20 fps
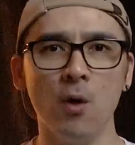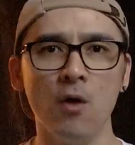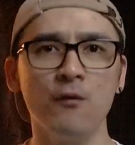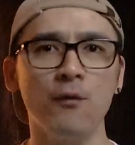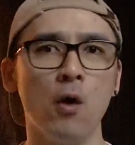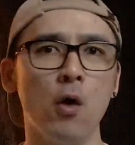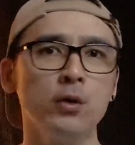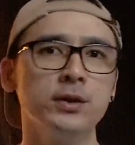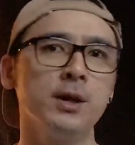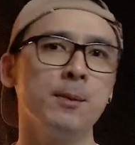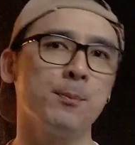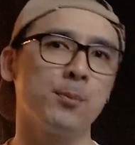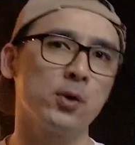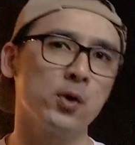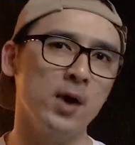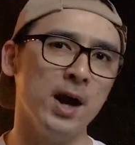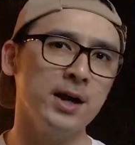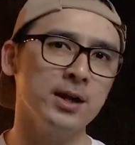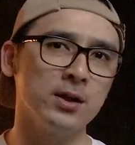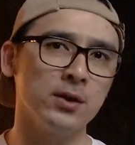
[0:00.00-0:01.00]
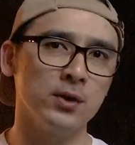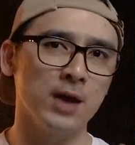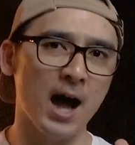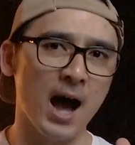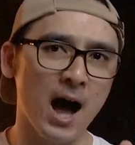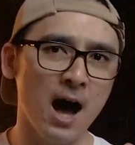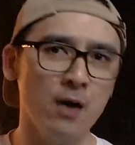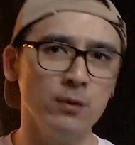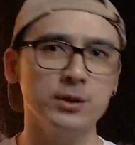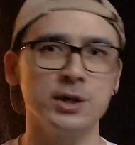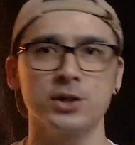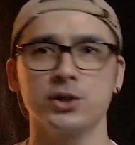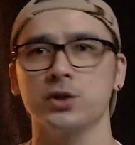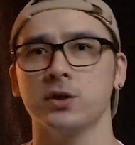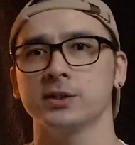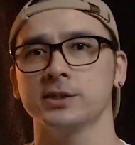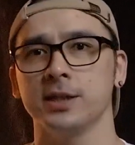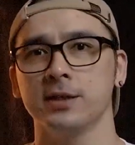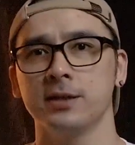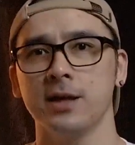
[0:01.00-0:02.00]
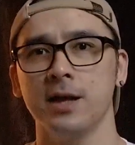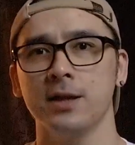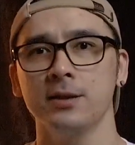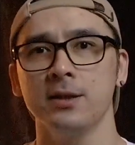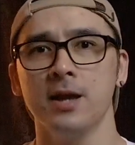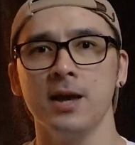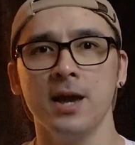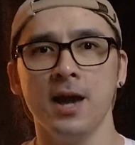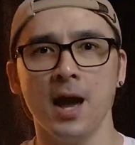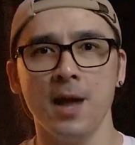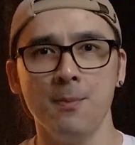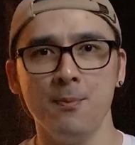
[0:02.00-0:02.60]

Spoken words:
both holding pride on how their shots are done